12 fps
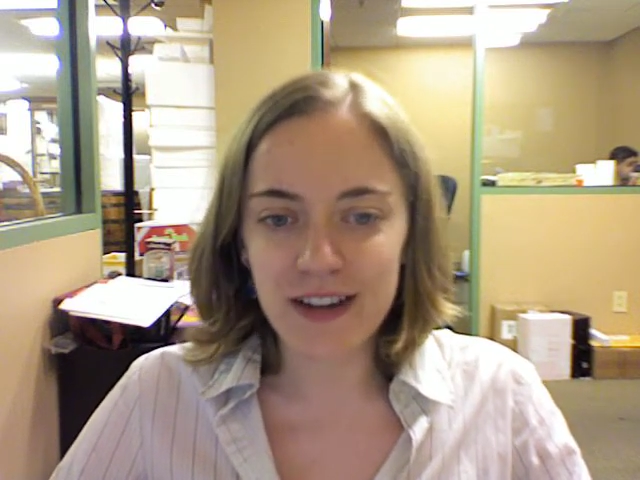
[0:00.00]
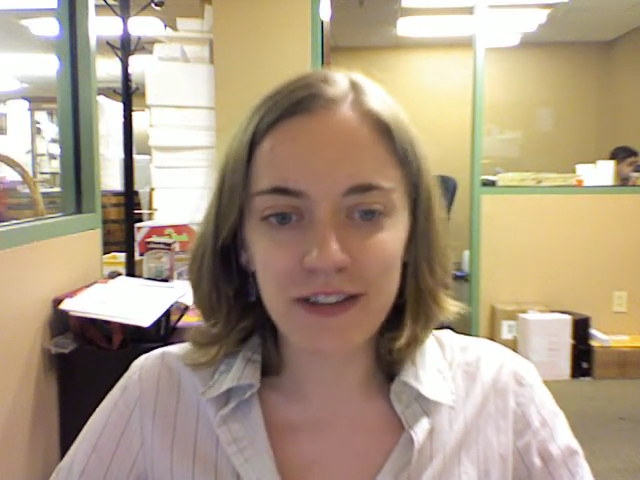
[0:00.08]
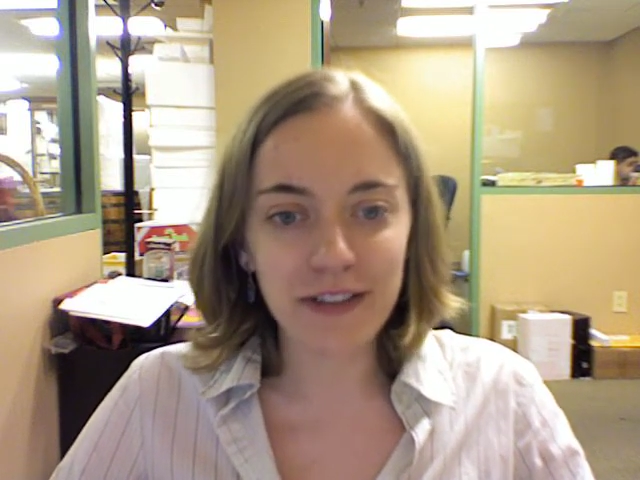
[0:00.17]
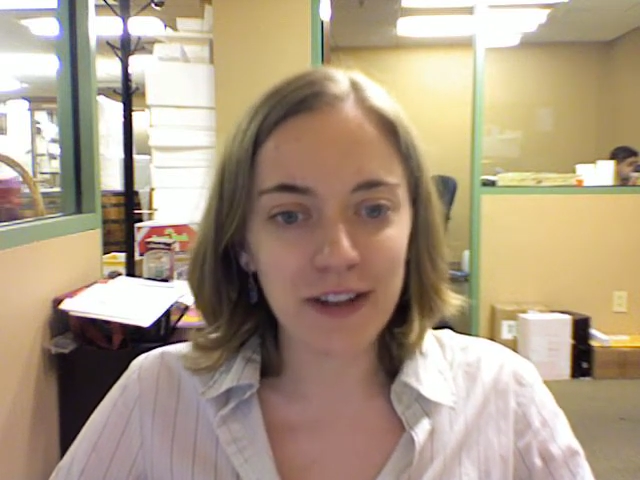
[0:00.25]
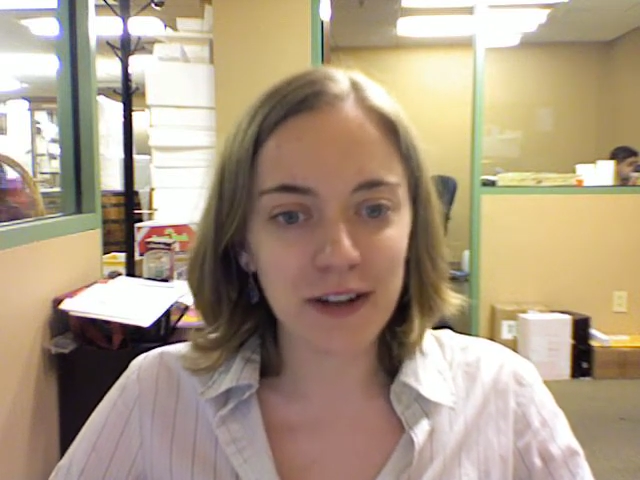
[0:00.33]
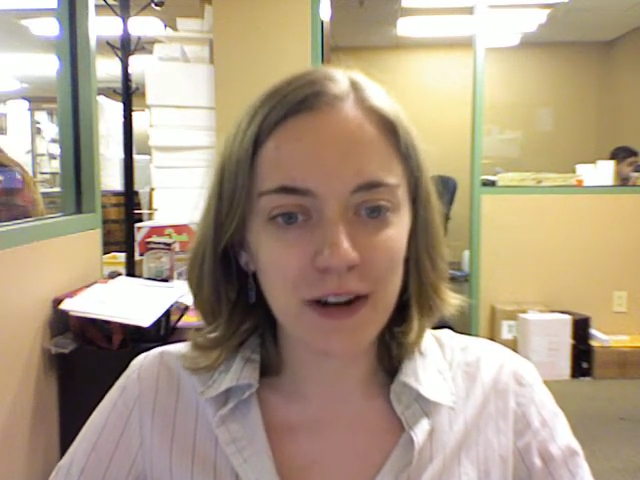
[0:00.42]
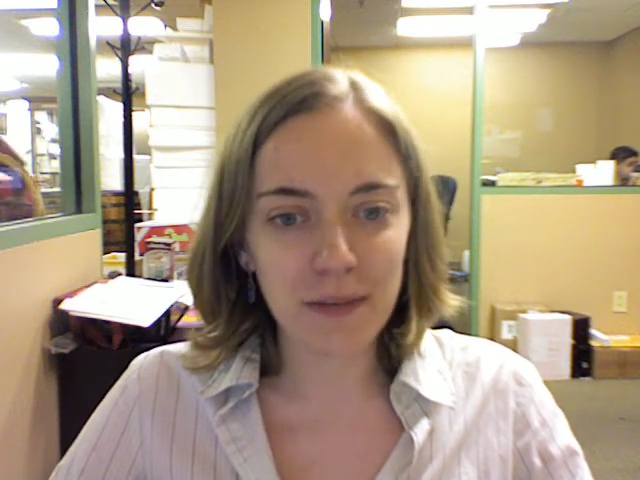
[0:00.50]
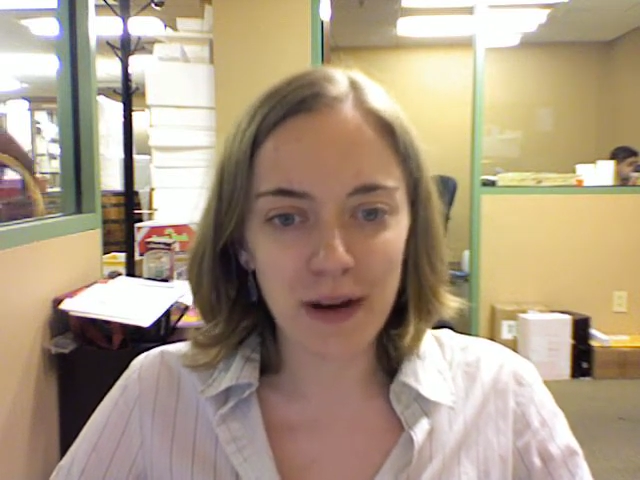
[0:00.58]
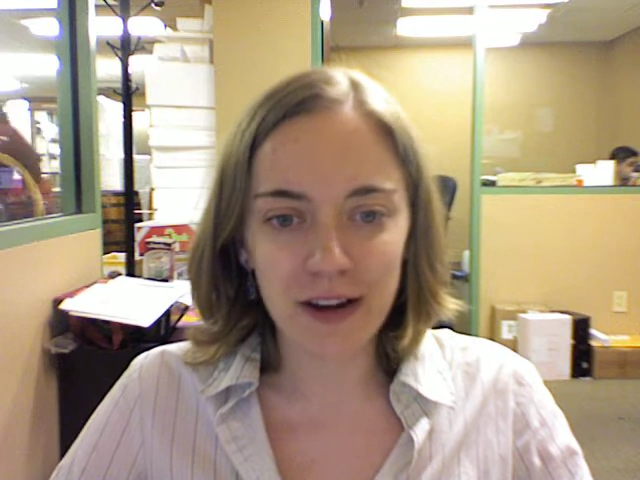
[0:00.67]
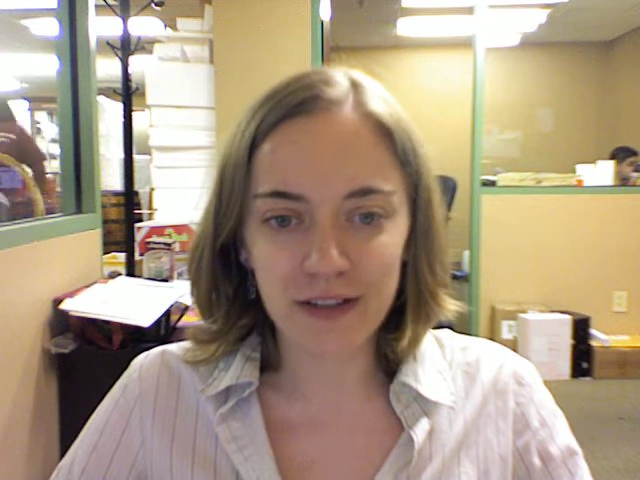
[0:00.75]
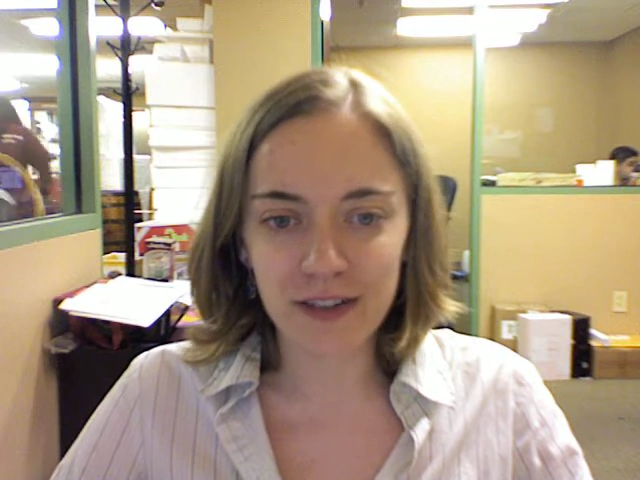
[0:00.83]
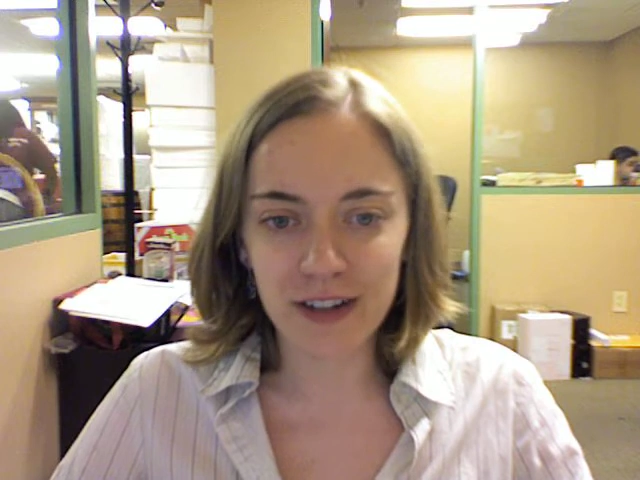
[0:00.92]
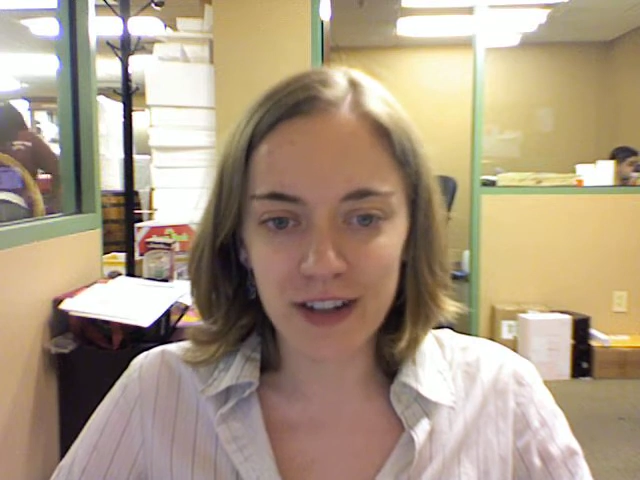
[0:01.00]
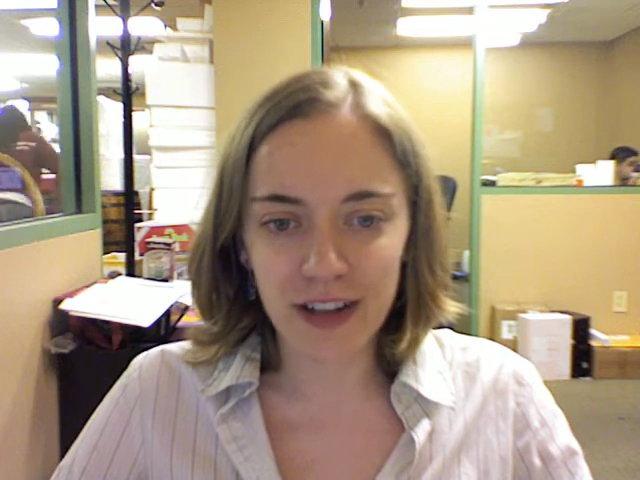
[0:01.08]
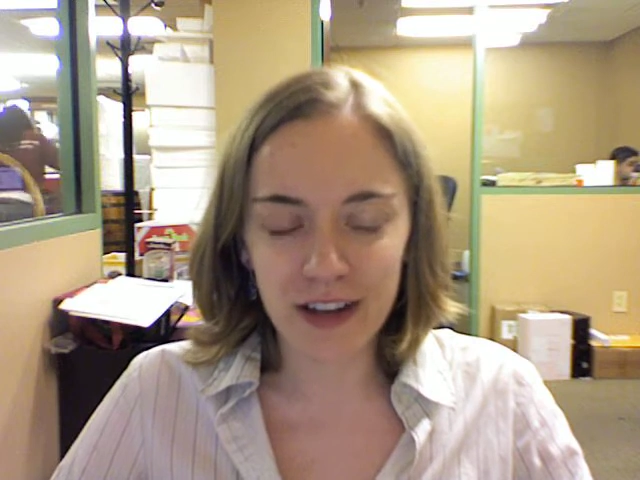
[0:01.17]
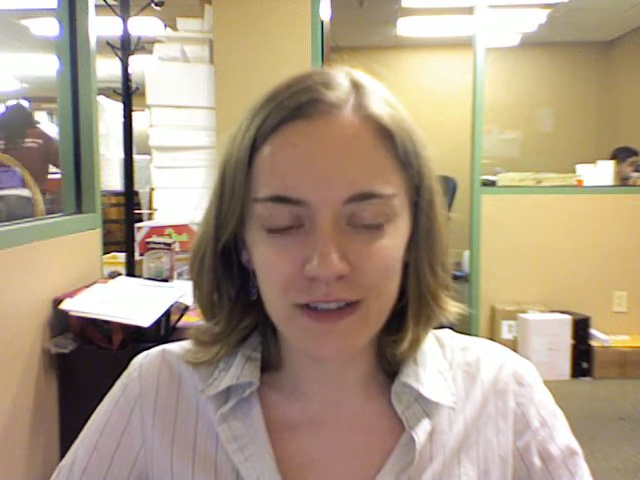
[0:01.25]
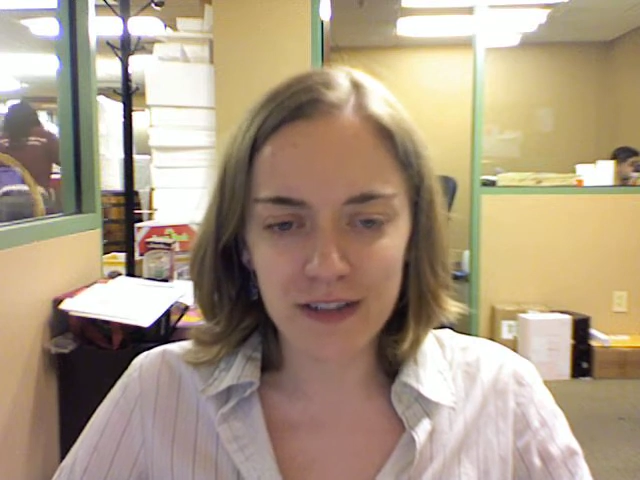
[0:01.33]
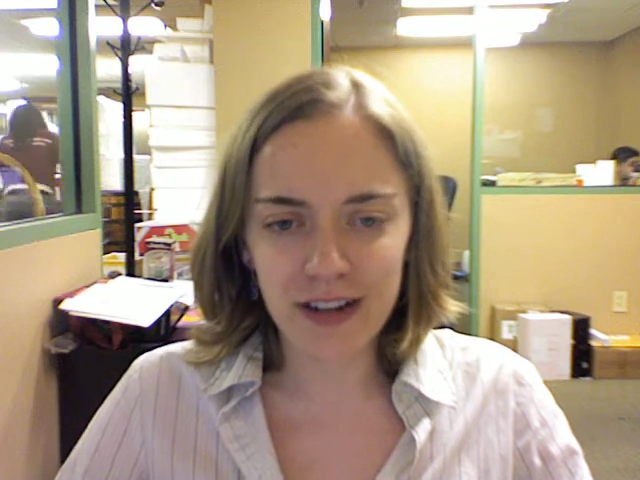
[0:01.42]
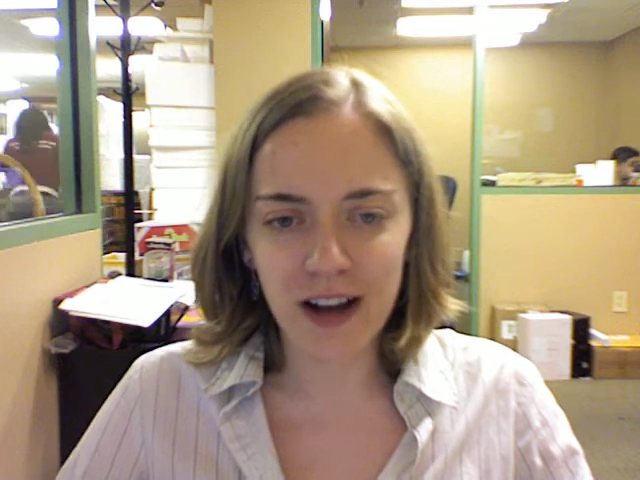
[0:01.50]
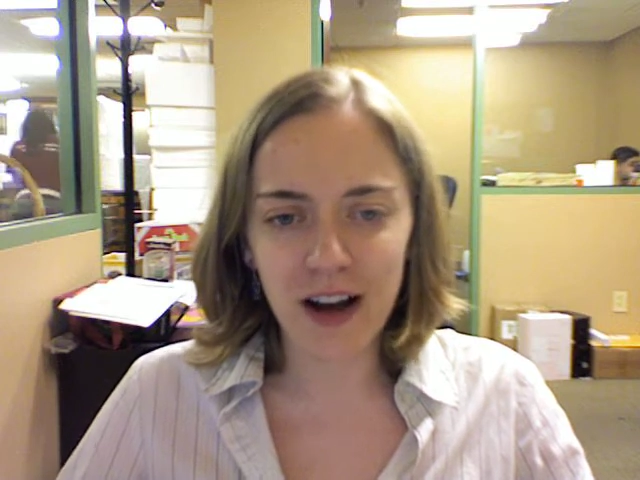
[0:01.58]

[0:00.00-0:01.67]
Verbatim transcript: definitely a great bottle for a gift.